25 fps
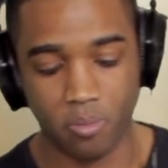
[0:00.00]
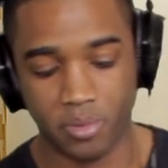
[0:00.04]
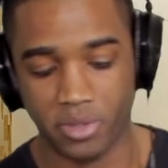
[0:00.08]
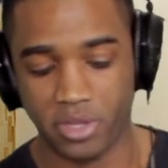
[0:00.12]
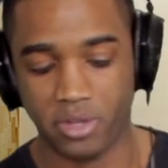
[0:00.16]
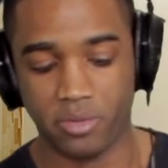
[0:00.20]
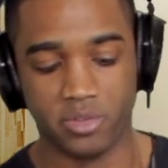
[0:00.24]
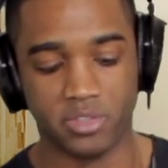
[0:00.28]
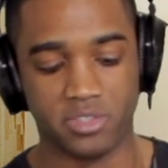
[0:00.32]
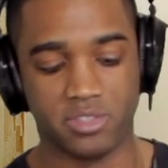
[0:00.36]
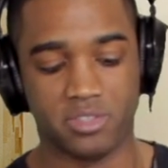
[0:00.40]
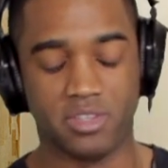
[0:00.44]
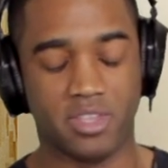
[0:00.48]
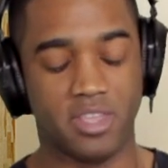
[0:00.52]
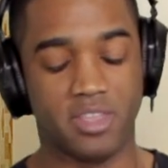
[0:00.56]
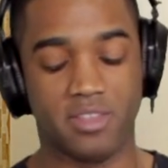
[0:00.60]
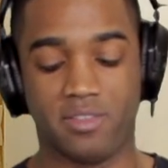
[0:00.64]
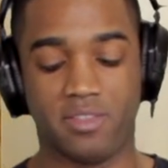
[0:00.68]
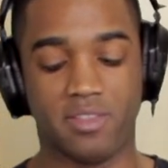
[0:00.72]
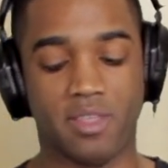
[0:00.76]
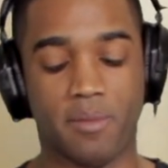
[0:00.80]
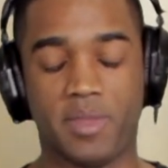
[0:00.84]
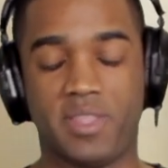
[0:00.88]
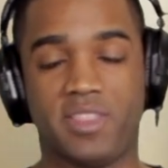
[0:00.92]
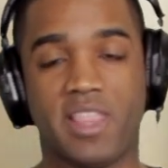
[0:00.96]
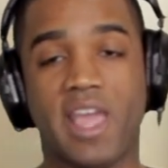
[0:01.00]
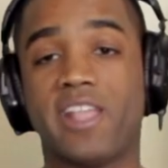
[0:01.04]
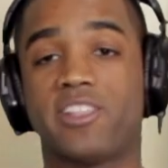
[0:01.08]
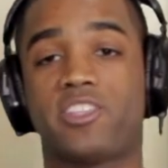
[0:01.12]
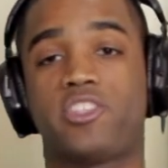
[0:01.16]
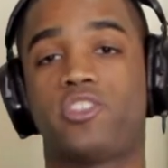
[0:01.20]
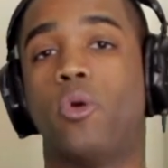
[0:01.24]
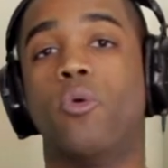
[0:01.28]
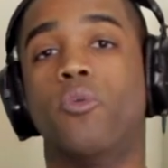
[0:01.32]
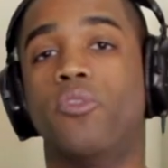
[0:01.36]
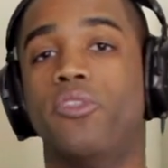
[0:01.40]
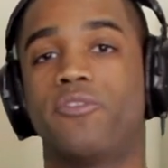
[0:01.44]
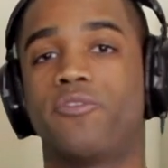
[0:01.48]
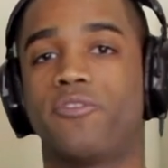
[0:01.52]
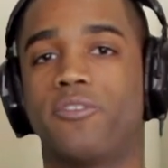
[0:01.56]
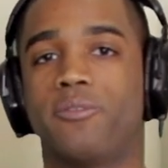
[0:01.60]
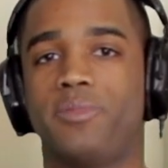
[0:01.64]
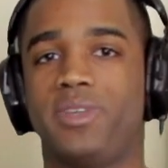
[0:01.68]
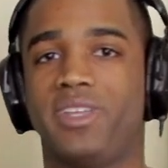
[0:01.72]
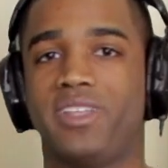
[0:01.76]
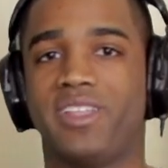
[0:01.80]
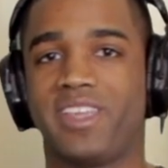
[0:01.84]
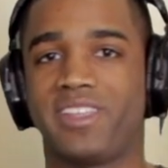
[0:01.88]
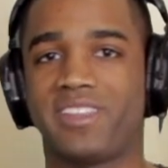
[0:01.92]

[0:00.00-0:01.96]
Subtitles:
But it was, I mean, that sold it for me.